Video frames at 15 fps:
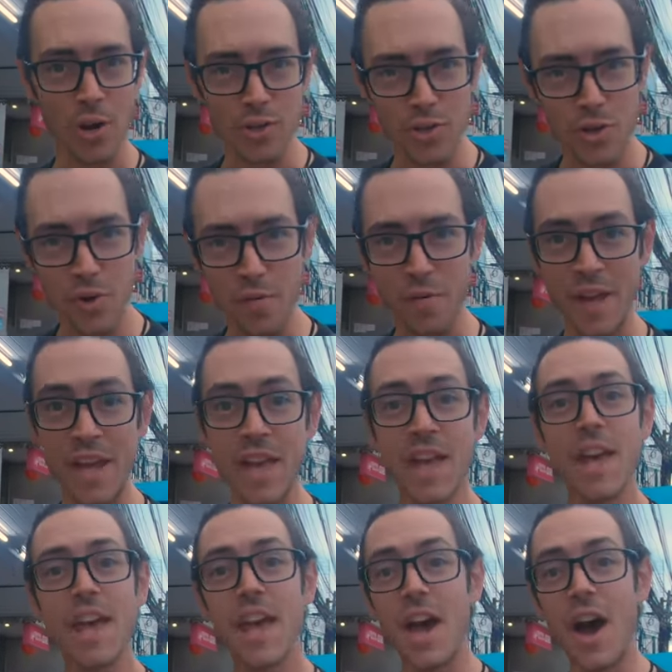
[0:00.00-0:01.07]
are serving
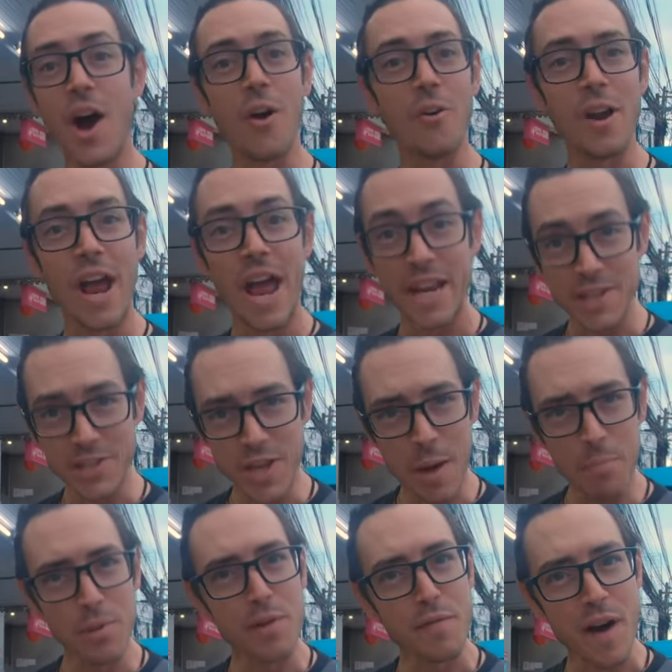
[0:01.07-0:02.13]
are an
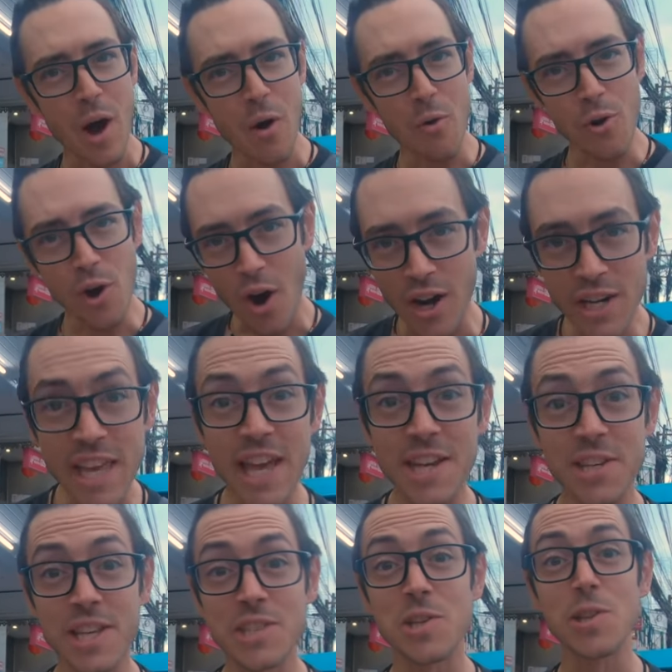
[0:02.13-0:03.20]
example of how
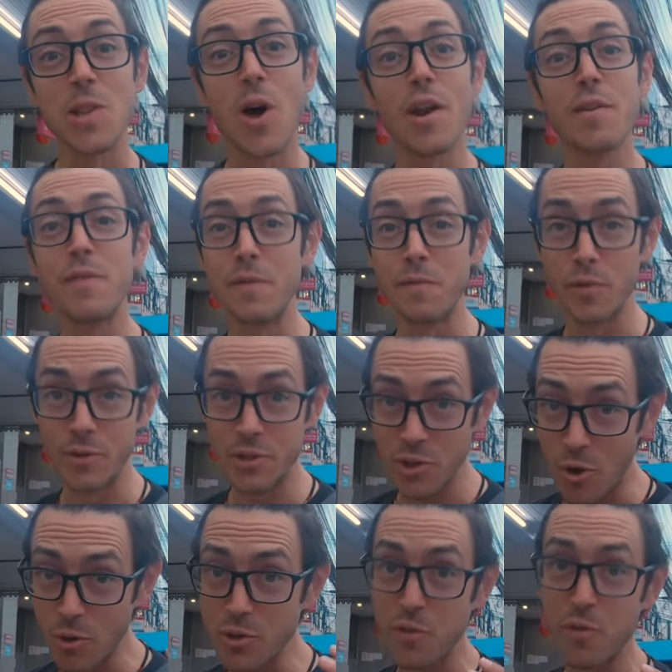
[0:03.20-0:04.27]
Konkan gets a lot of influence
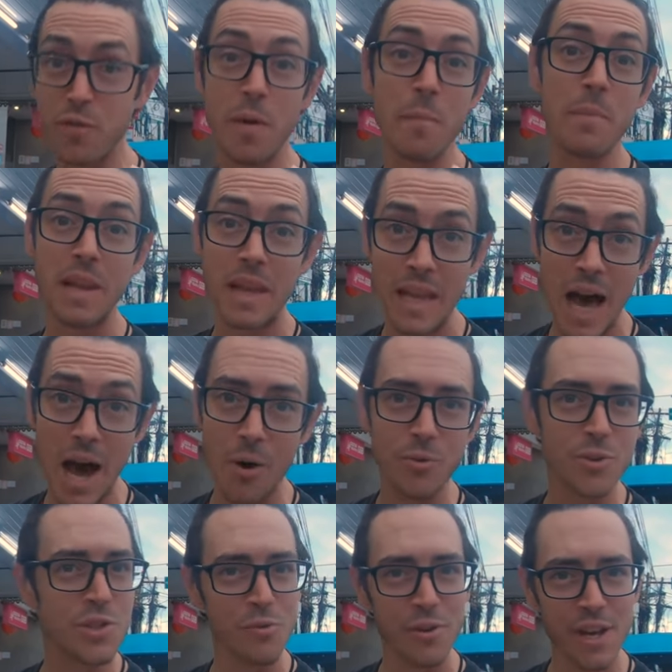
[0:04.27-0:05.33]
also from
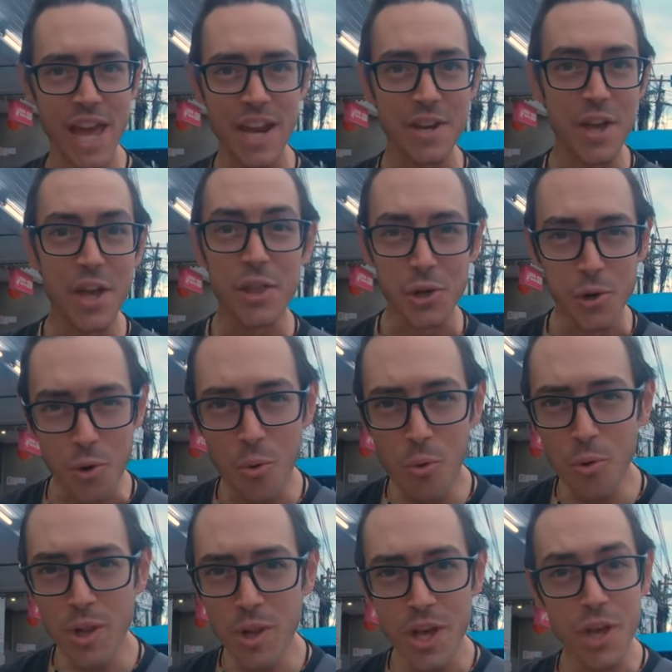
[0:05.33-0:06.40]
Lao. So again, the
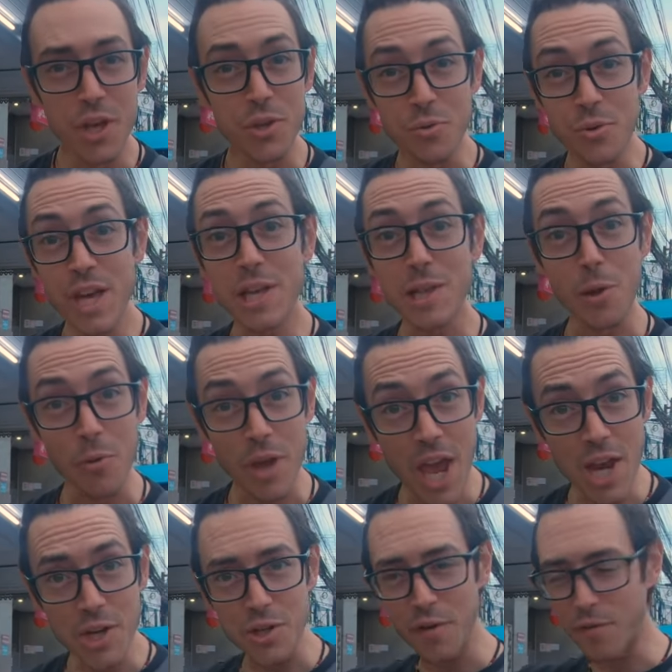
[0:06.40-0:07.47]
cool, unique
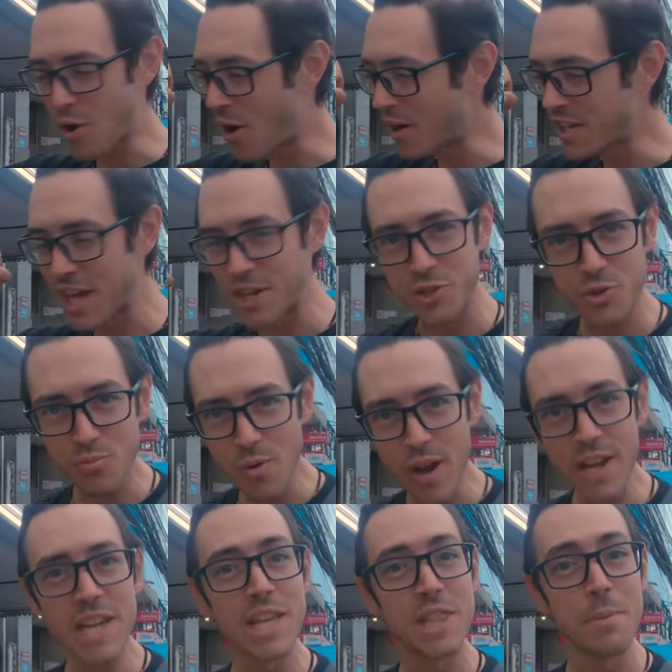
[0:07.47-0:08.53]
location of Konkan just
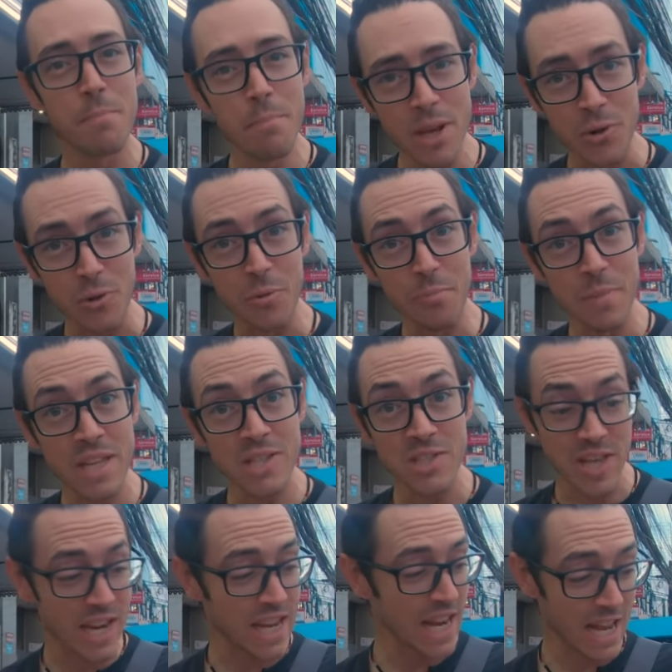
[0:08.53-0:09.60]
right in the middle means
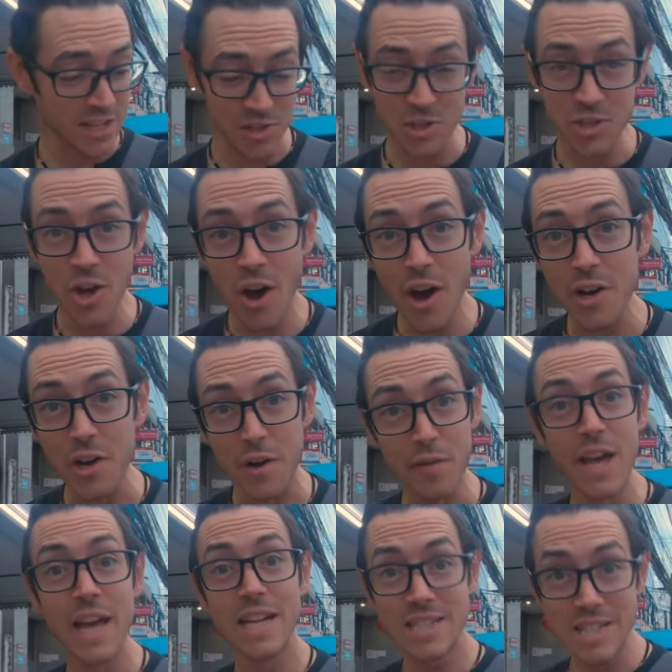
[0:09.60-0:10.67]
that it has a ton of
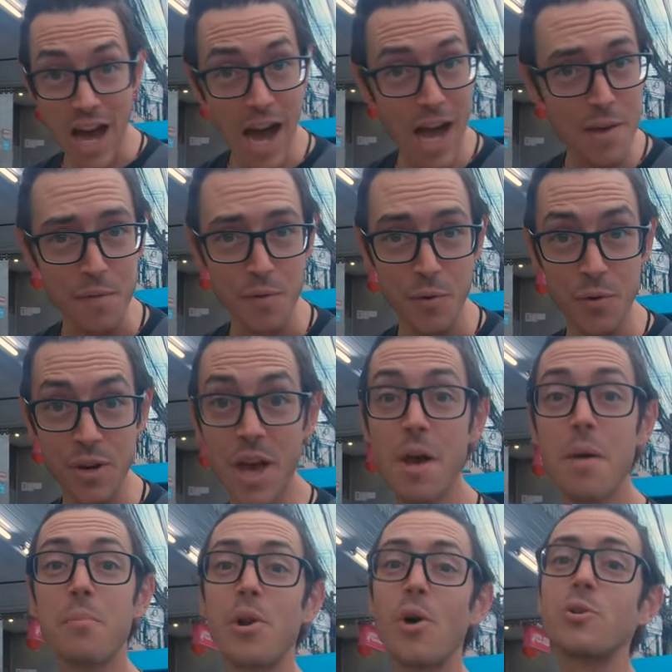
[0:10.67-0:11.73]
Thai food,
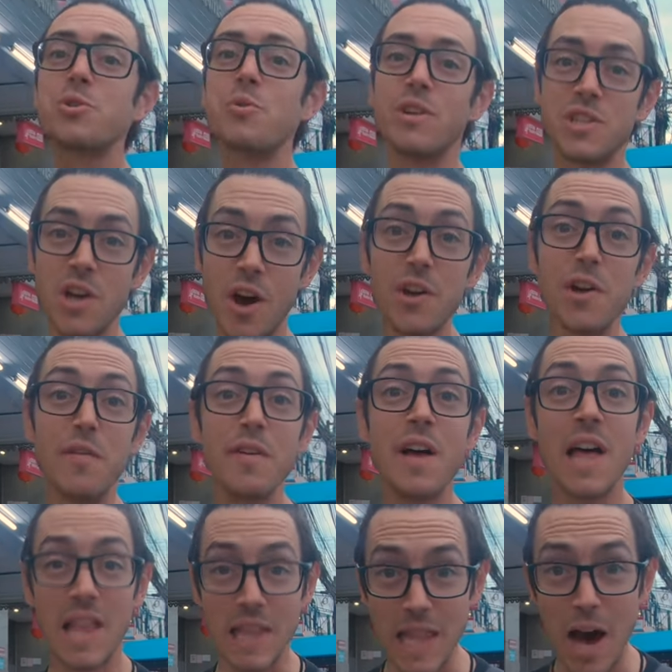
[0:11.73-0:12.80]
but also a ton of
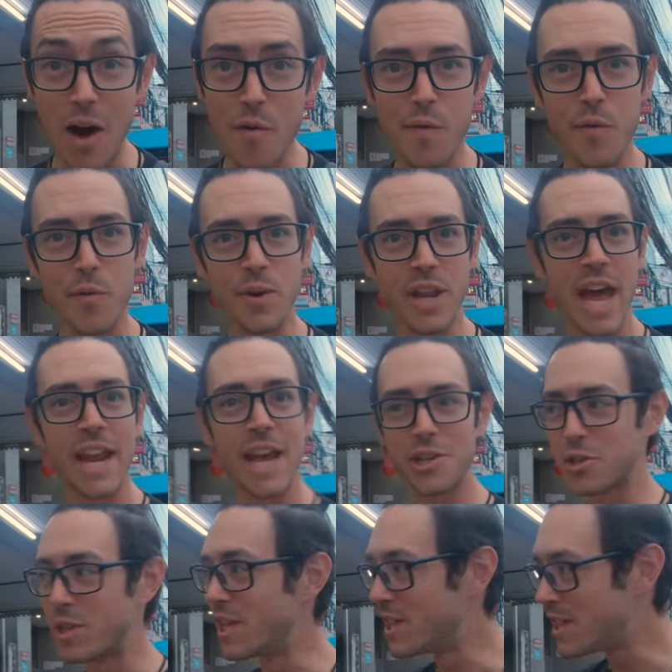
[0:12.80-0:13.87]
Lao food. And
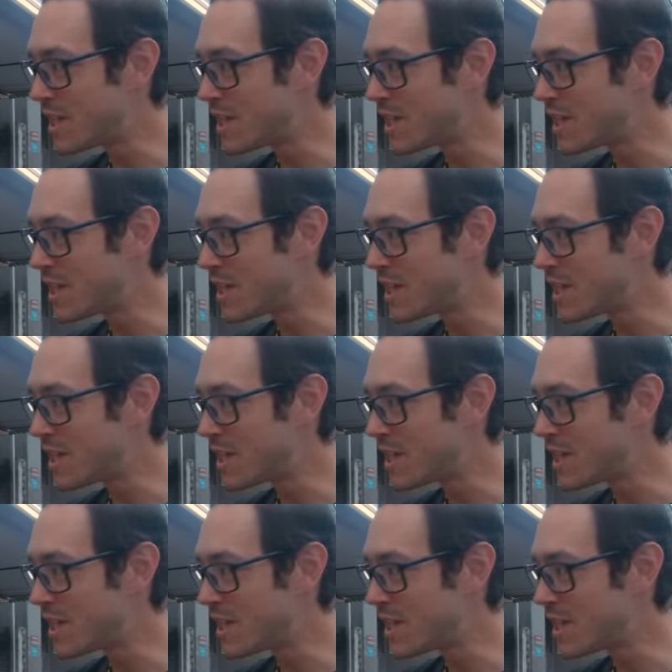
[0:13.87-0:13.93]
actually